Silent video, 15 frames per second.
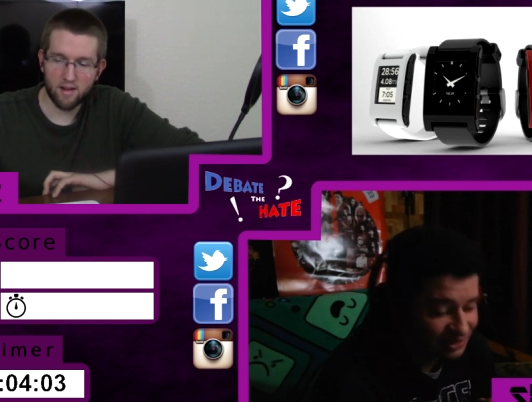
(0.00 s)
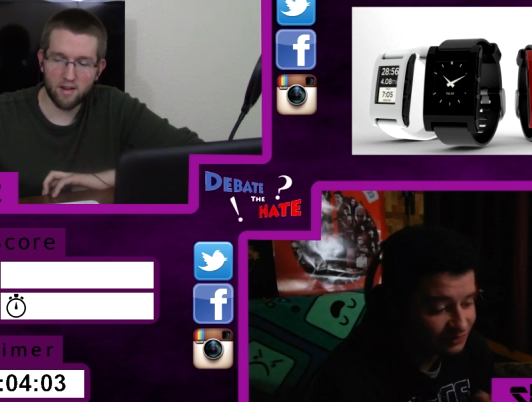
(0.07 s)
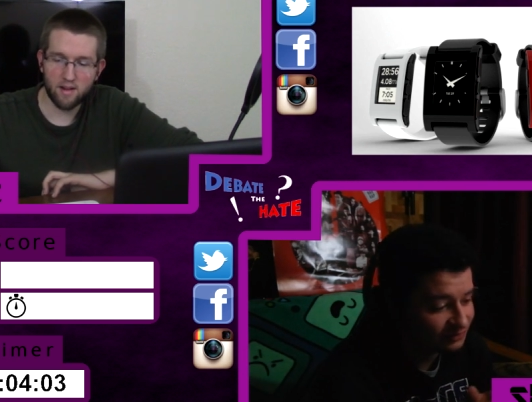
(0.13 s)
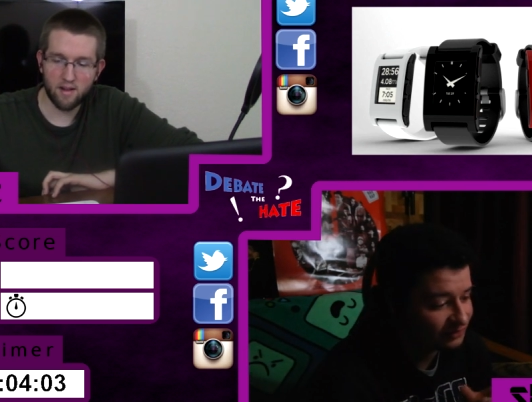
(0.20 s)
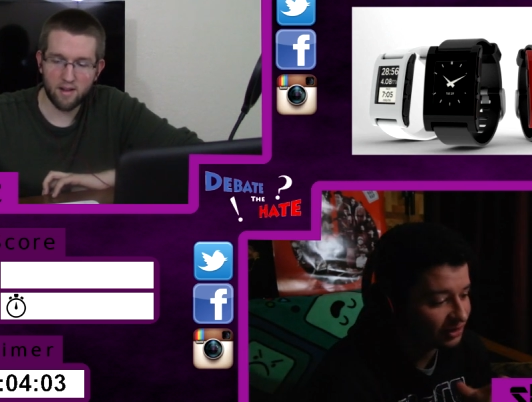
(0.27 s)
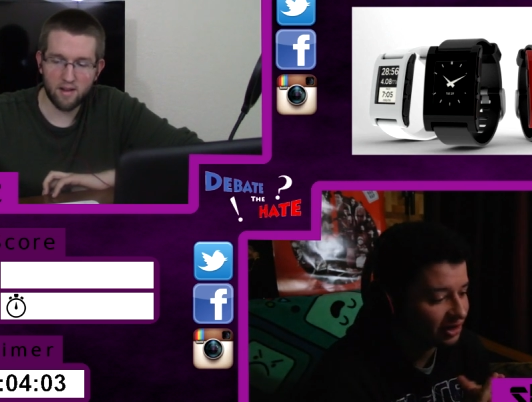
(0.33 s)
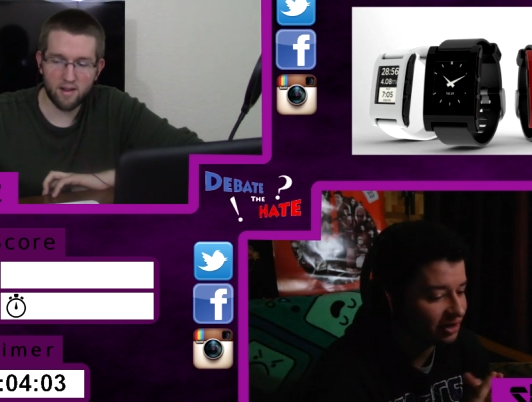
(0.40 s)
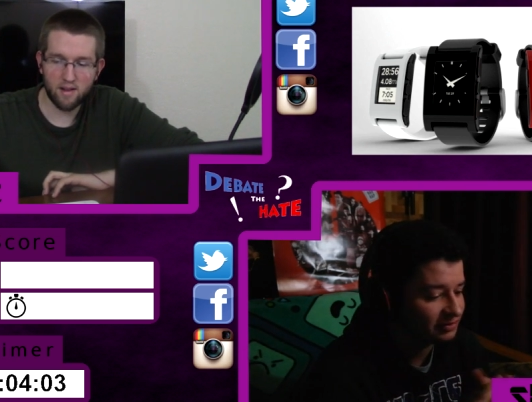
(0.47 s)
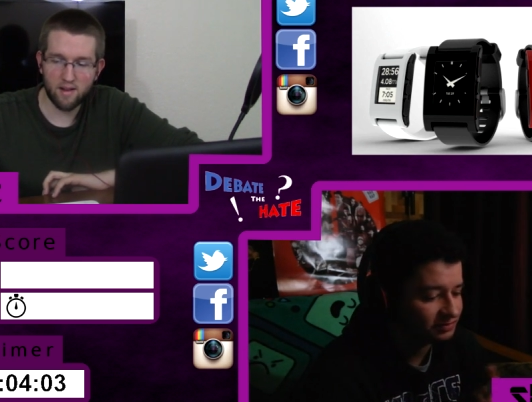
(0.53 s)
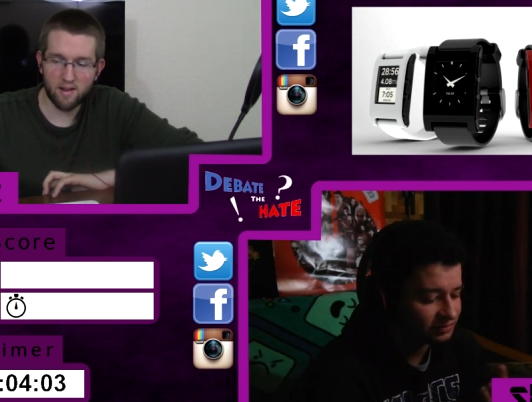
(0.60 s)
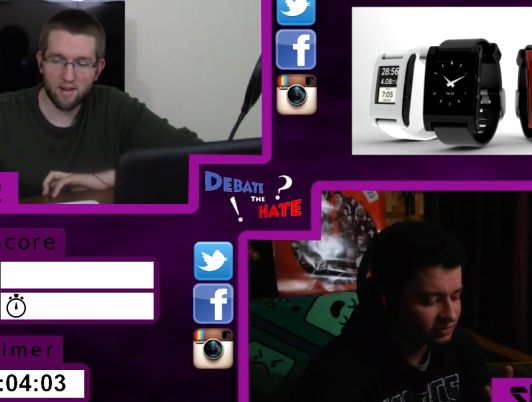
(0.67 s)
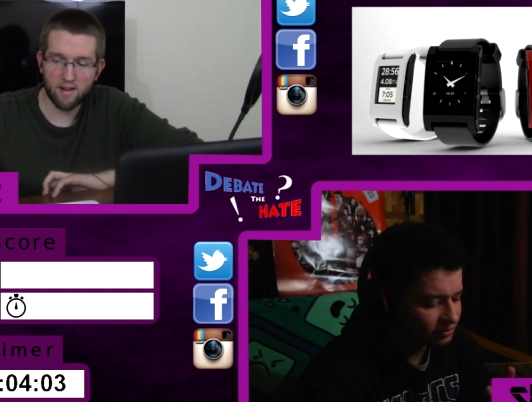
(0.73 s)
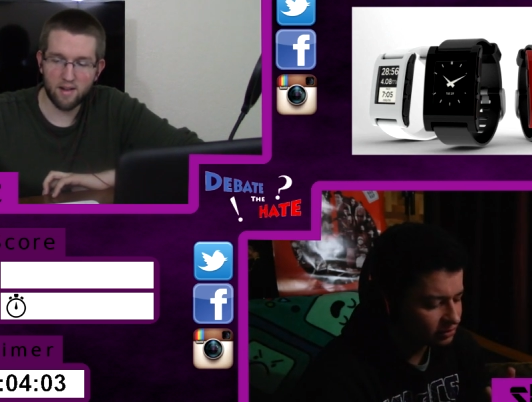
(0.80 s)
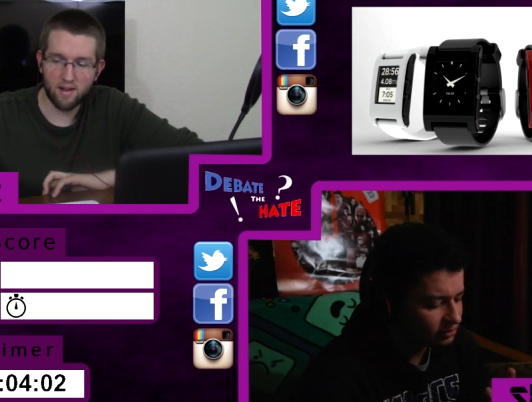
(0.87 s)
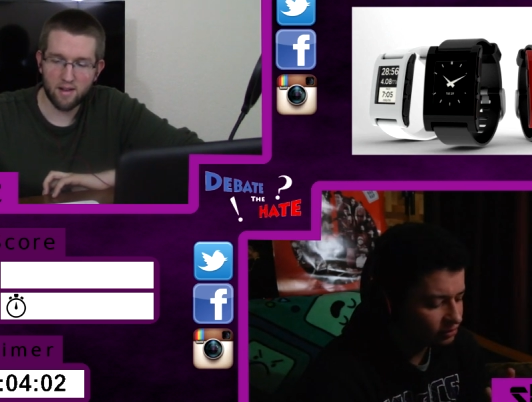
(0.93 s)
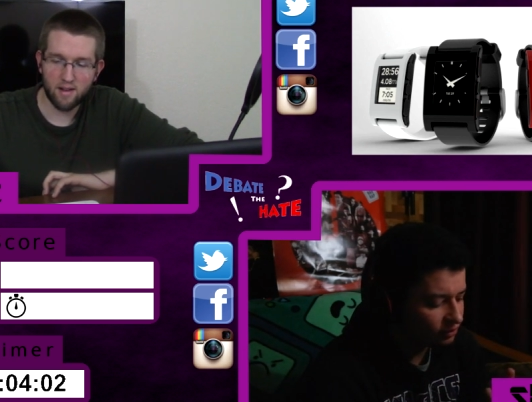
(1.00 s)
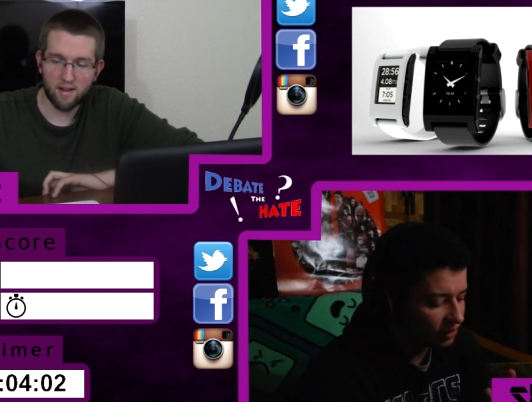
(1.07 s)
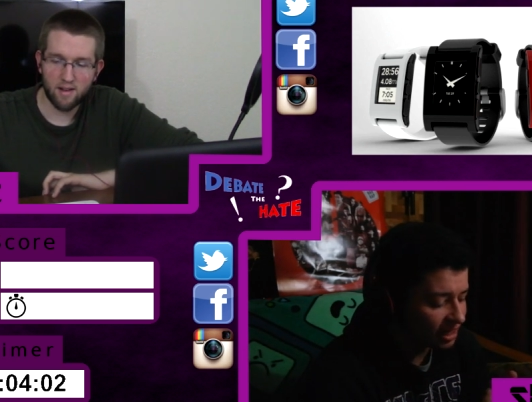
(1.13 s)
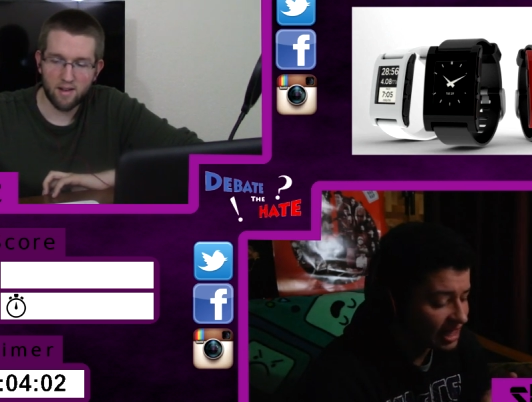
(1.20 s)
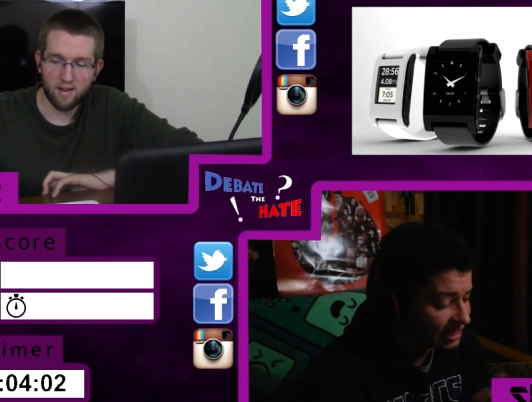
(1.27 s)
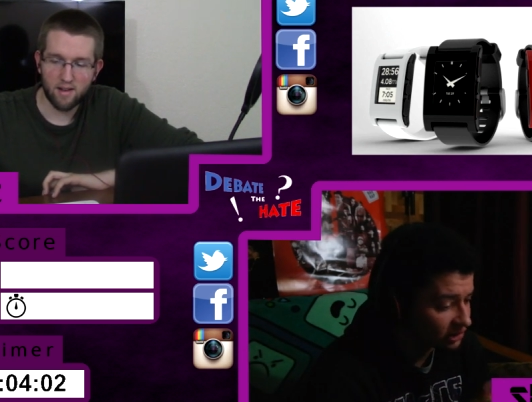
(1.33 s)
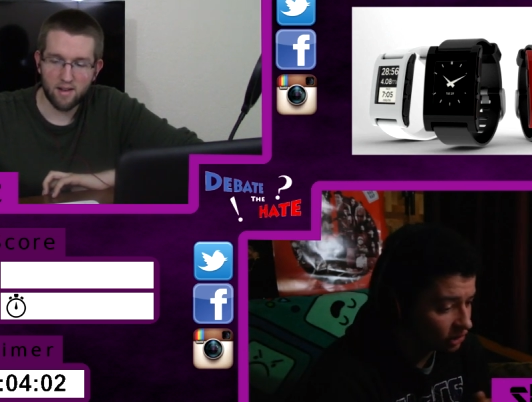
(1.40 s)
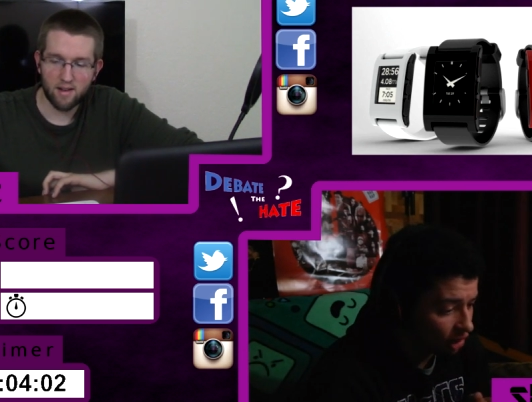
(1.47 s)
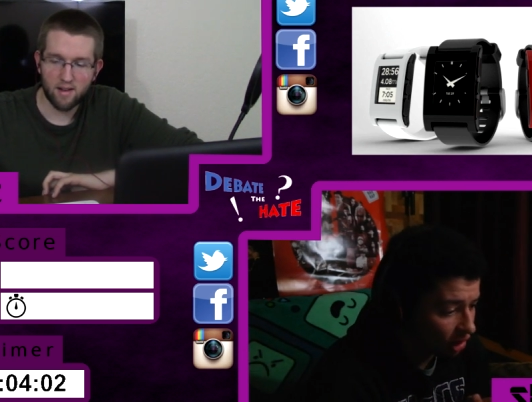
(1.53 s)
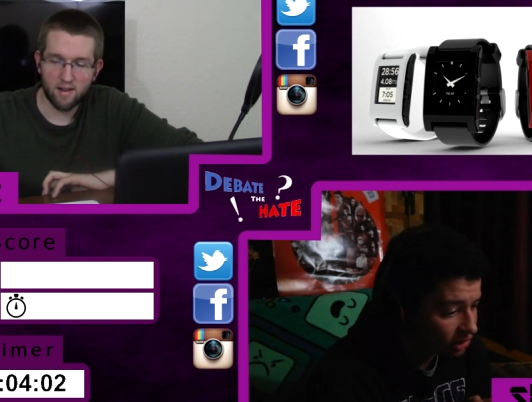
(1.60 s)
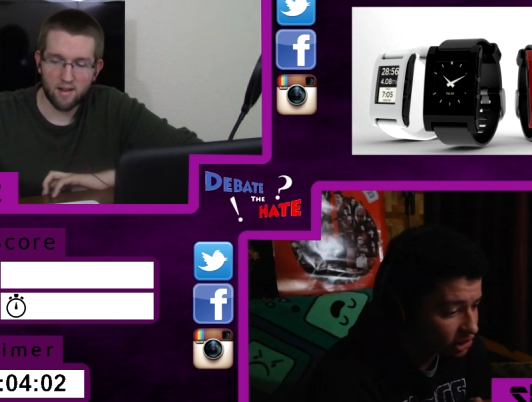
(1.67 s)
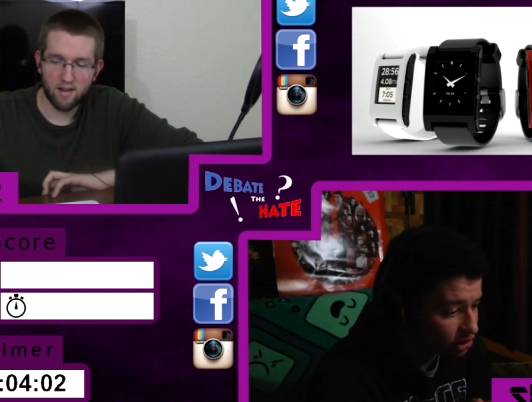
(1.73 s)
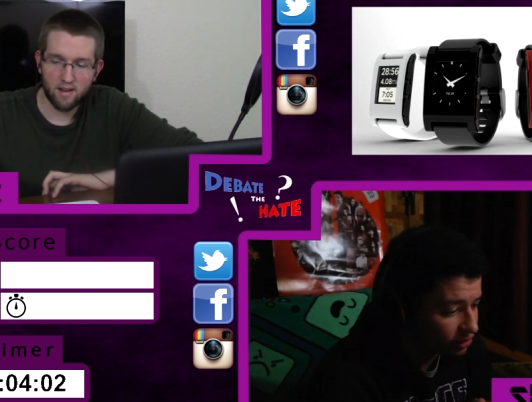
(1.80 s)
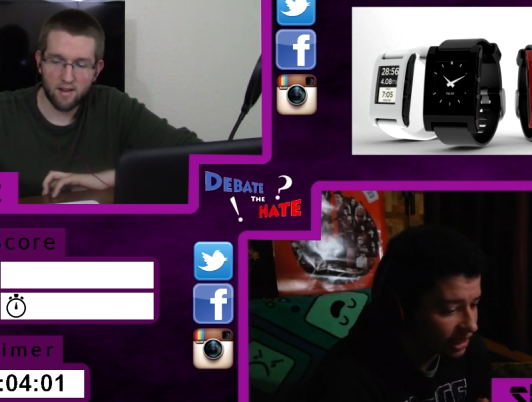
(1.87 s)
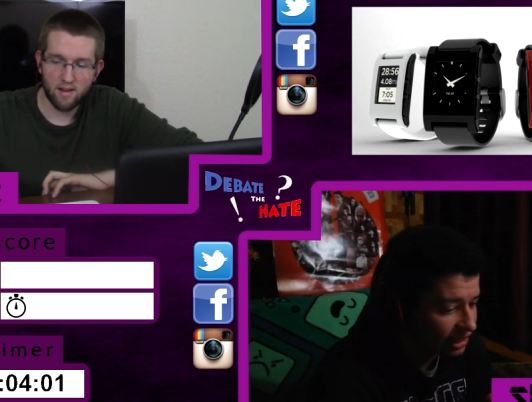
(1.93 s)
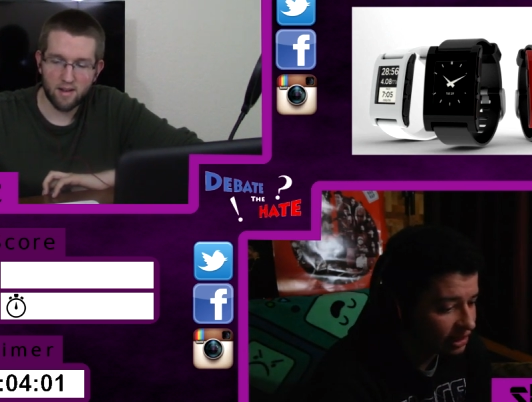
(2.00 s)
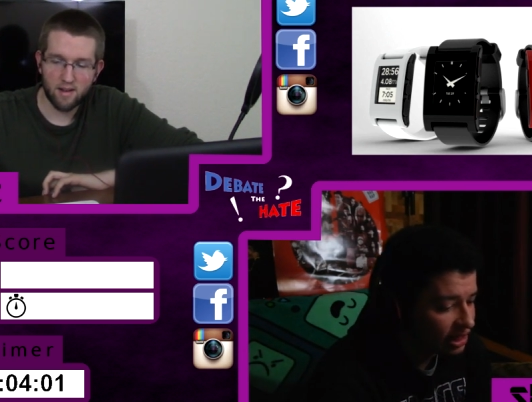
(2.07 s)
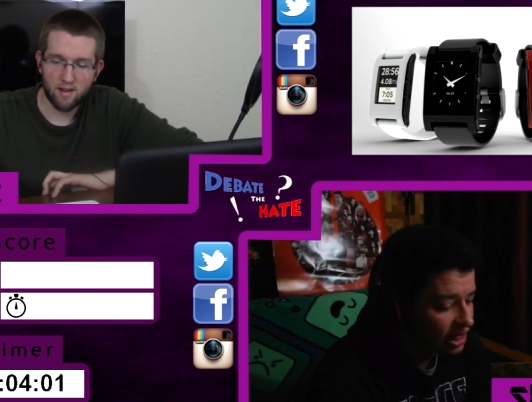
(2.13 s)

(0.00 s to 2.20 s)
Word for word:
Speaker 1: for it has a large screen.